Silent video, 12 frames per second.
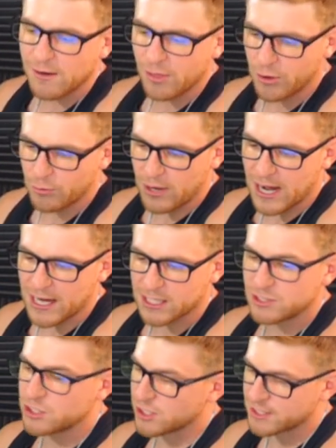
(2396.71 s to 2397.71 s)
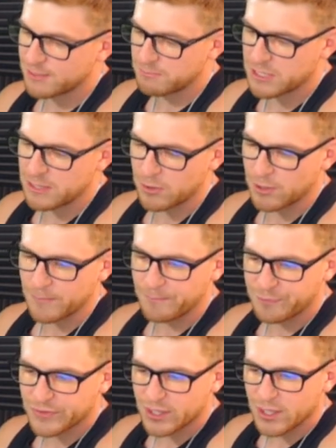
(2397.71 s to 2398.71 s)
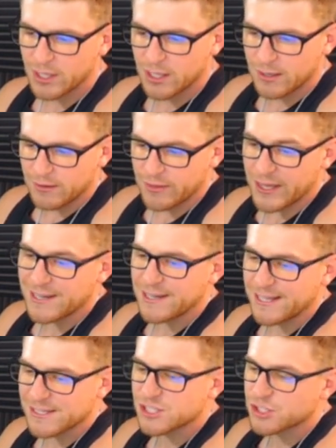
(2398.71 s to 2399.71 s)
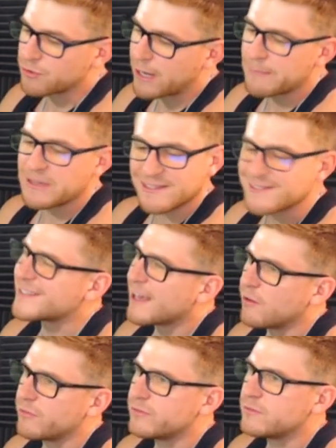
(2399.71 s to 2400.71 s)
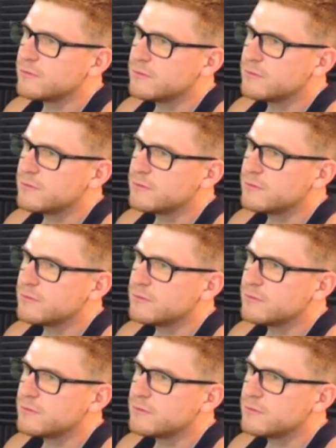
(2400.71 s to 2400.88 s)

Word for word: The Rock, Justin Bieber. Then Instagram itself.